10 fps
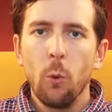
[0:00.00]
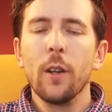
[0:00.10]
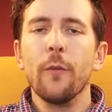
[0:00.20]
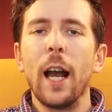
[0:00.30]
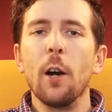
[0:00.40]
One
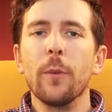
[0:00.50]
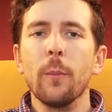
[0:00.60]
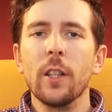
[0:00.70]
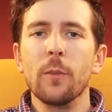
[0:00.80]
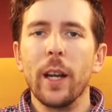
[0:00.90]
of
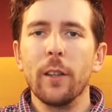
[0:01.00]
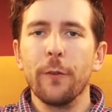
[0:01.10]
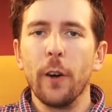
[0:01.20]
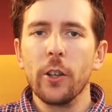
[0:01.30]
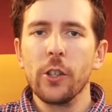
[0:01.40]
albumin's main
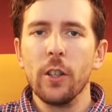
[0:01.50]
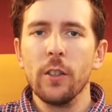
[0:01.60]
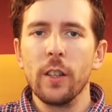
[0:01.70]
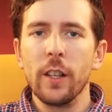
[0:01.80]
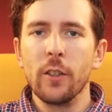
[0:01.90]

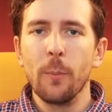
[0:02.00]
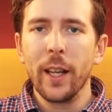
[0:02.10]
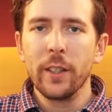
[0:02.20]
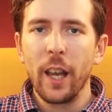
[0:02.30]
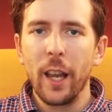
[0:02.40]
functions is to
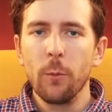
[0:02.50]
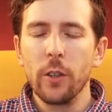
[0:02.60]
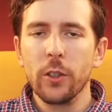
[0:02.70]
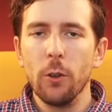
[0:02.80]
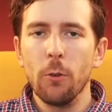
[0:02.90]
maintain
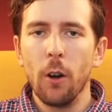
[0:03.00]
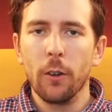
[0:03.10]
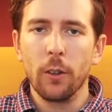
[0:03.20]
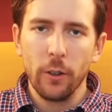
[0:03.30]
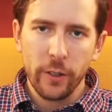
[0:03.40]
what's called
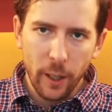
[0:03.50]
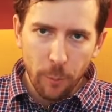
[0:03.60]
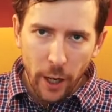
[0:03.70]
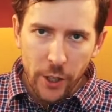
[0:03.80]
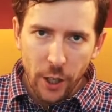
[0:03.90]
oncotic
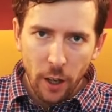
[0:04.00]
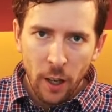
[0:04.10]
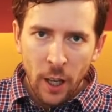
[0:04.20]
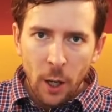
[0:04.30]
pressure,